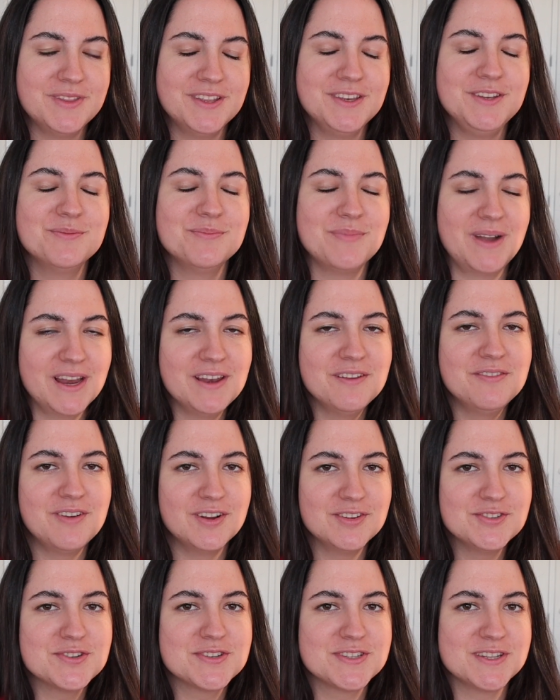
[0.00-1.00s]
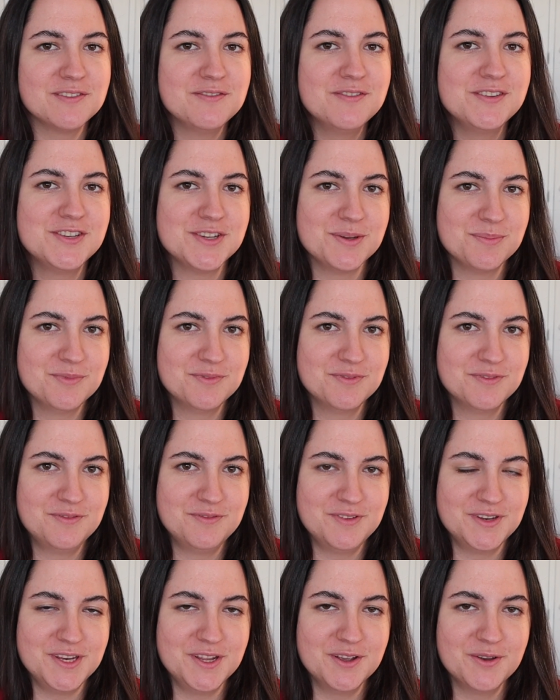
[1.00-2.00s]
then you might have found yourself a gem of a
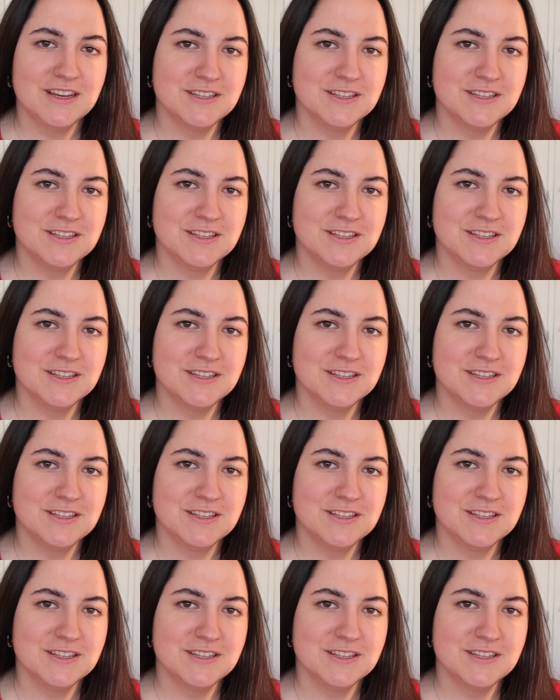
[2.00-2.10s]
video.